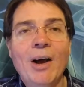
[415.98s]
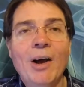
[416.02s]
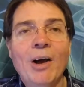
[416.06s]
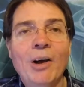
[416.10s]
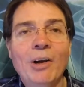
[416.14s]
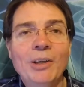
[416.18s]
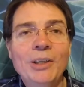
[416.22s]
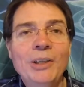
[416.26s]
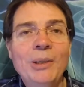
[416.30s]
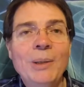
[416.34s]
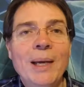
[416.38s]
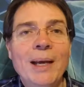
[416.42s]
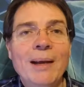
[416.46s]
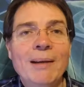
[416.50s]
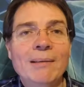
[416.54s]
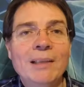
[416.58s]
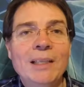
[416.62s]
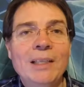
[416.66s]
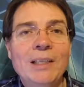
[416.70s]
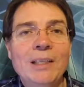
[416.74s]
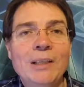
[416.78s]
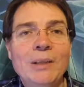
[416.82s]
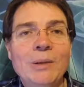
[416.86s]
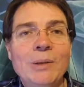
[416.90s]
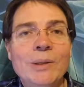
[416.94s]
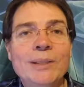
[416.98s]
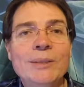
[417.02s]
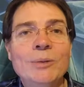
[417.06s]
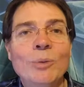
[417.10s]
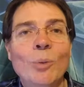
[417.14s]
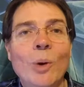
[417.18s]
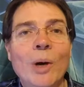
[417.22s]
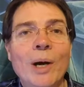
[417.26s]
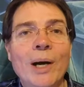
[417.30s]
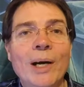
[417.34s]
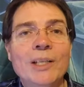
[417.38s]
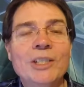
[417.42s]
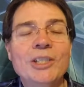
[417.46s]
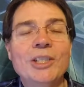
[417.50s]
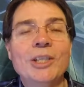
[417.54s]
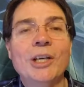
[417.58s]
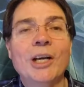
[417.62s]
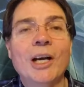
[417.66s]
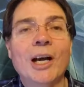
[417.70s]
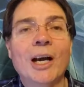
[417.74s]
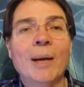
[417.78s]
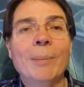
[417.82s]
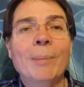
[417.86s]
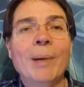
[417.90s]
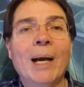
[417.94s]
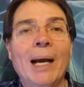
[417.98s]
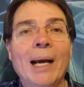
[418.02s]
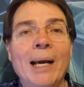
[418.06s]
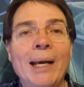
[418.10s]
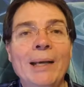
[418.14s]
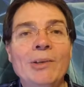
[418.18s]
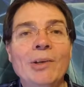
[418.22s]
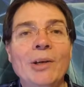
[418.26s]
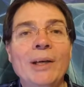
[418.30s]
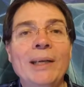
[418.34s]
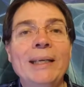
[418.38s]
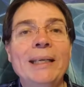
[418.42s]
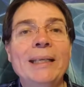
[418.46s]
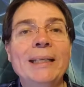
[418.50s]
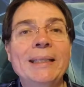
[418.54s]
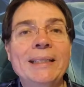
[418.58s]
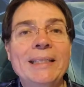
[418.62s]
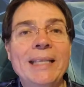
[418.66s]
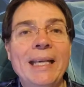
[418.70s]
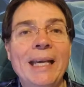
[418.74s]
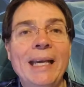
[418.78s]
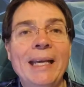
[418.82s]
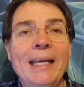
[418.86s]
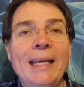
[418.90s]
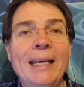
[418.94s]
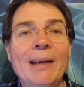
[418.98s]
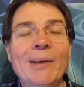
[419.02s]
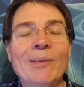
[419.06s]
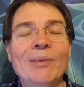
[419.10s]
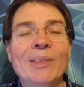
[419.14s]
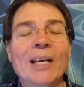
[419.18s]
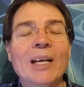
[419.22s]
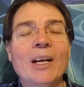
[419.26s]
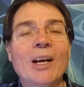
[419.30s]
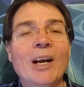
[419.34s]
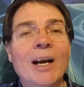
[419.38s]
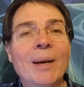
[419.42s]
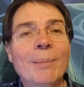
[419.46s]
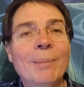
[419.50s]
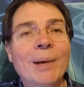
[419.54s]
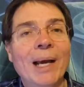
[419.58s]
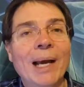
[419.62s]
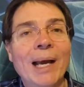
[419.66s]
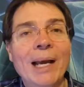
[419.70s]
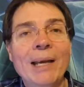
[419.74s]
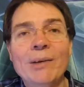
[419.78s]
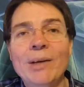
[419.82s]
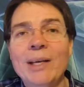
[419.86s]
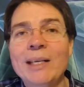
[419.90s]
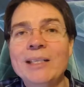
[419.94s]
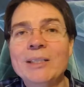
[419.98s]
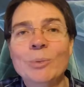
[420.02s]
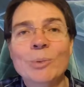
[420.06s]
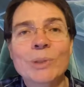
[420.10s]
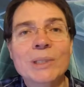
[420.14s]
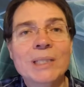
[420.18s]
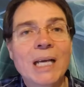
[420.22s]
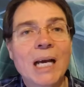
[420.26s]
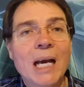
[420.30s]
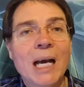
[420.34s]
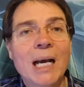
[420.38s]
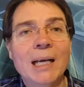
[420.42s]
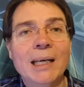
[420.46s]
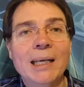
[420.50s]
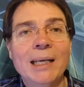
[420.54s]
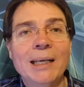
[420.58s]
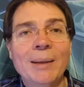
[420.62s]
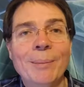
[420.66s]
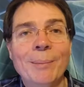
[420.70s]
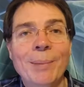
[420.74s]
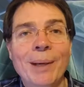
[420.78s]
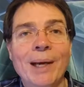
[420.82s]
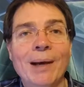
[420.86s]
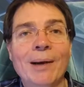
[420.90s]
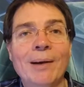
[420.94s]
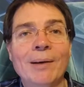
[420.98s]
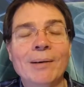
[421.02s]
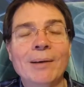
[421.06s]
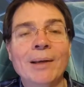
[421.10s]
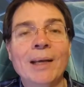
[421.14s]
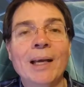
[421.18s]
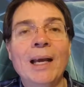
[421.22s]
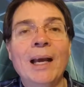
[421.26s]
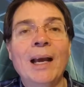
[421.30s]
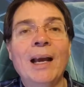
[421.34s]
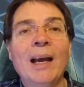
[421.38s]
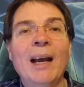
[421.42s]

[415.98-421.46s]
All you have to do is watch your carbohydrate intake. And the carbohydrates we're talking about